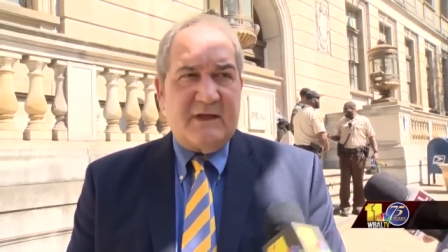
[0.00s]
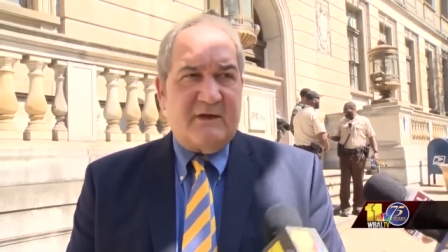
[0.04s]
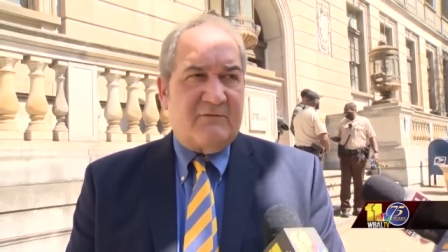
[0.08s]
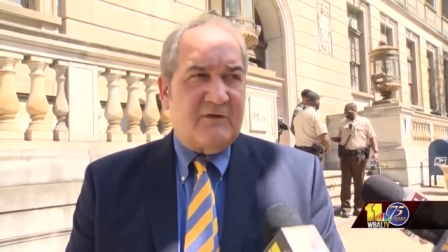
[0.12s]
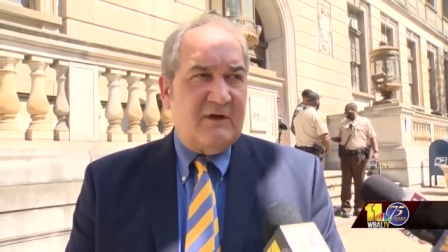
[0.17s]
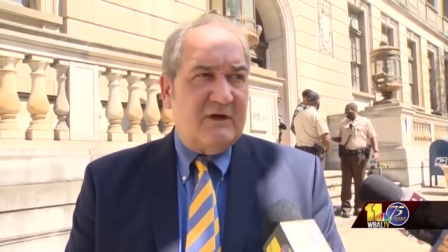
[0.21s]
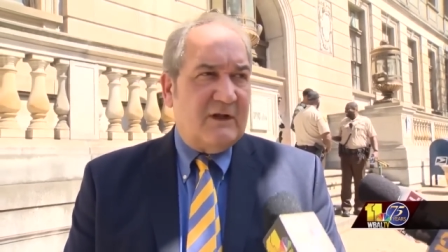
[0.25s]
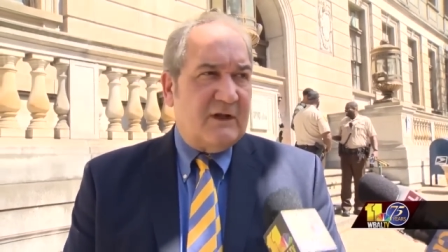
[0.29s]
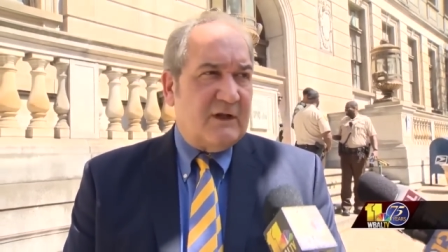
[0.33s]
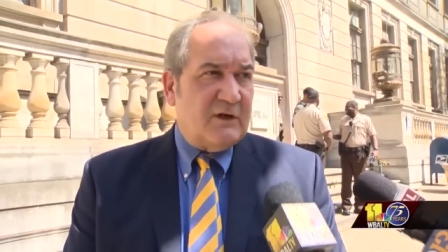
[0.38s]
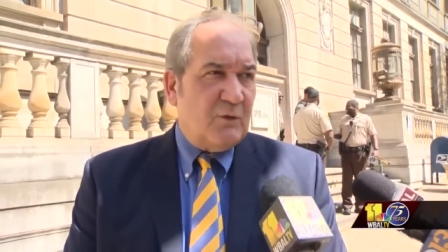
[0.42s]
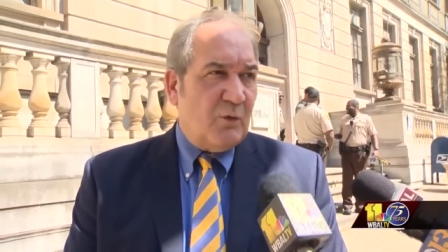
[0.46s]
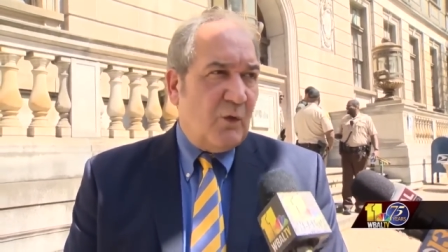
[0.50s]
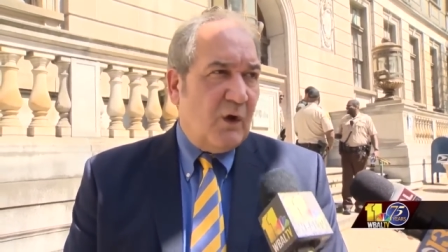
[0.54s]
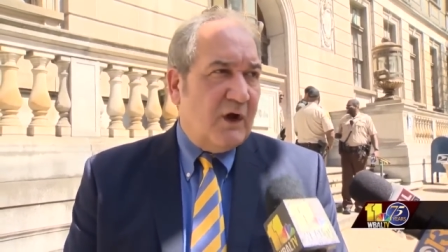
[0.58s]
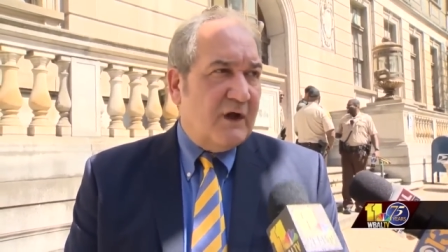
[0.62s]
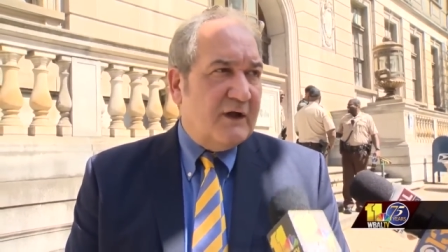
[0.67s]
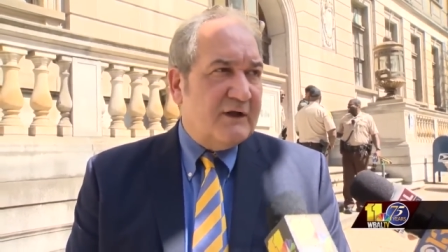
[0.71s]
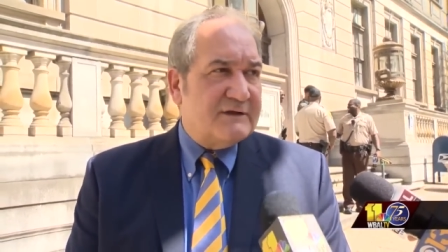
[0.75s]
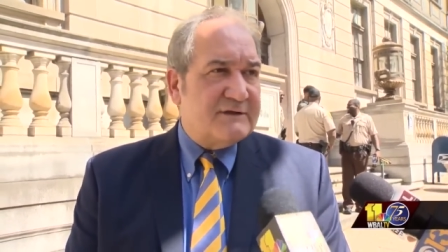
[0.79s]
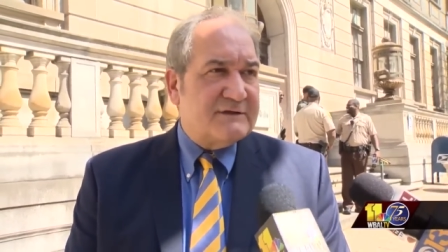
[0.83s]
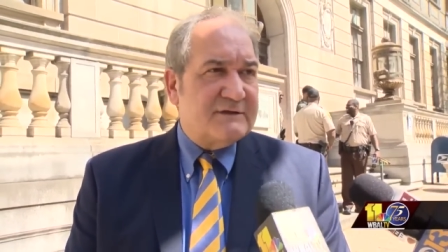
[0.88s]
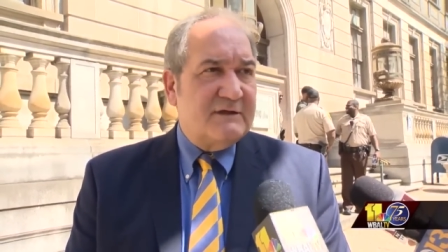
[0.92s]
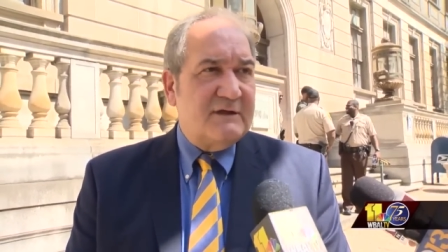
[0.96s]
he definitely
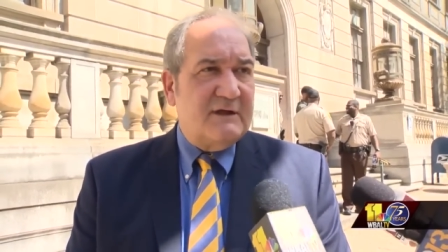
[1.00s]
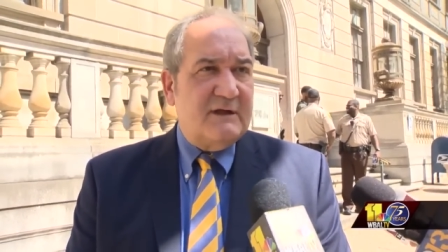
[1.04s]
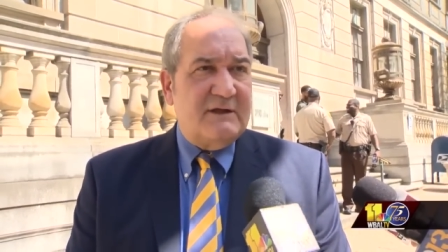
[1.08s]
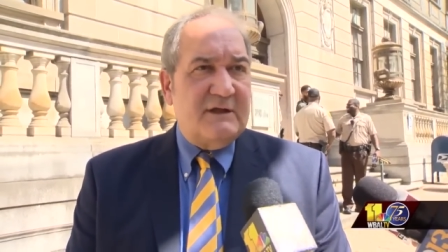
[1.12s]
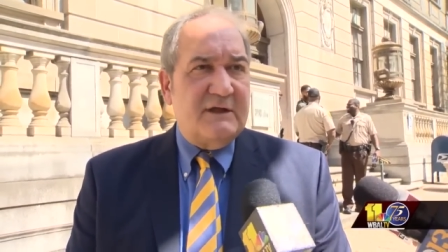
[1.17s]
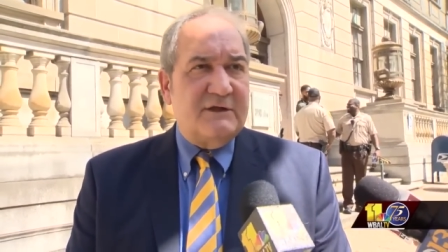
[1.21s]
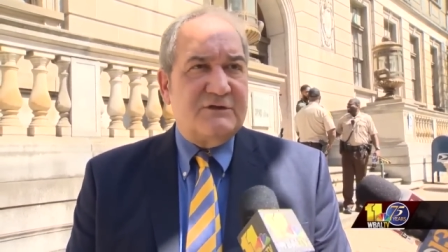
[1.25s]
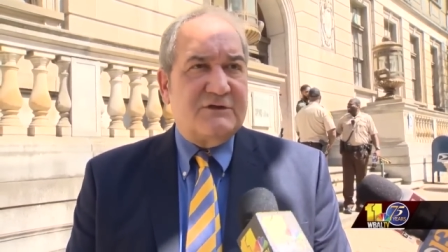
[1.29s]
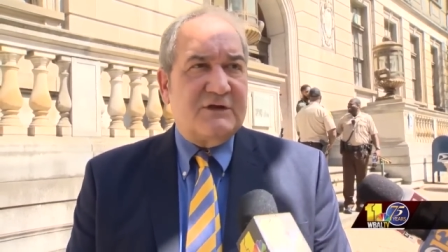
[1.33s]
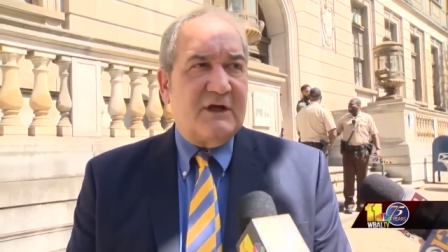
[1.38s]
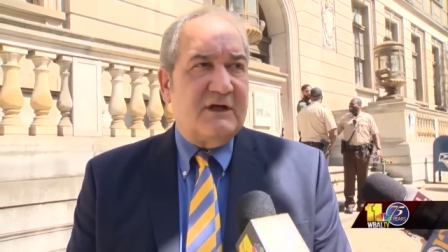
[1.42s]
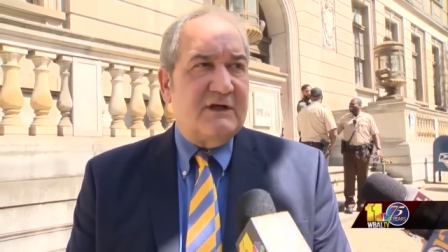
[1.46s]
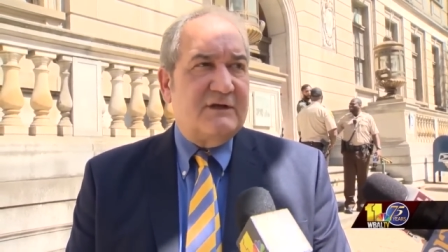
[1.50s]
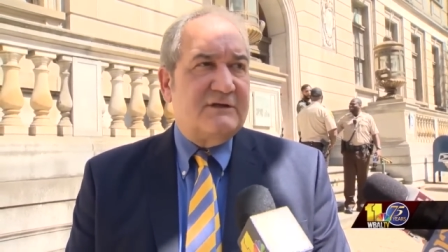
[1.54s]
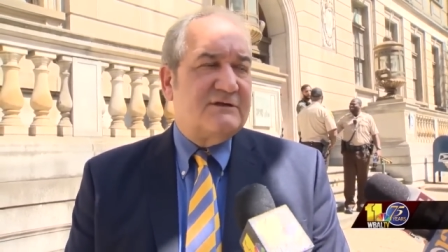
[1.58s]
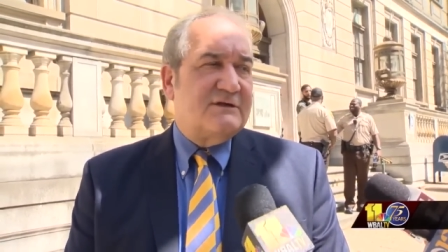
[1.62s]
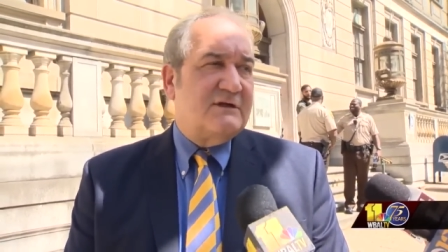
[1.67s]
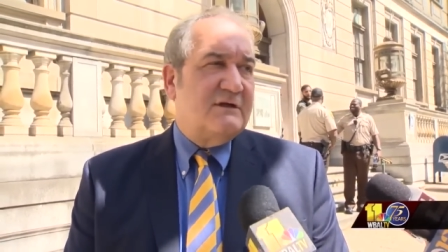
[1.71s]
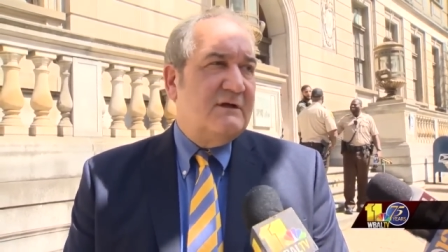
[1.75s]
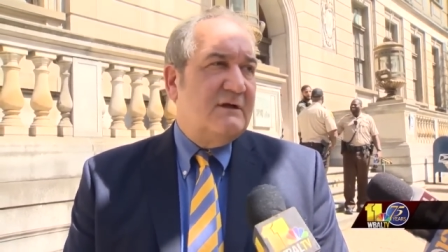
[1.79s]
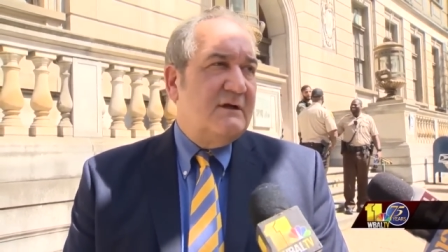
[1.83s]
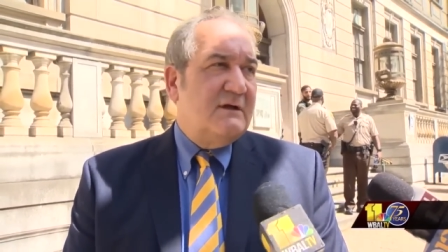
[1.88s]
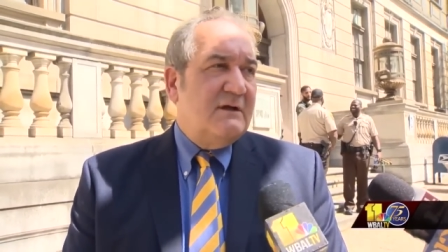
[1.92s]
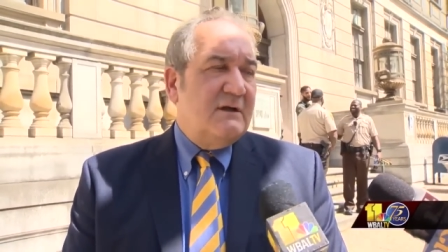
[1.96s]
was, and the judge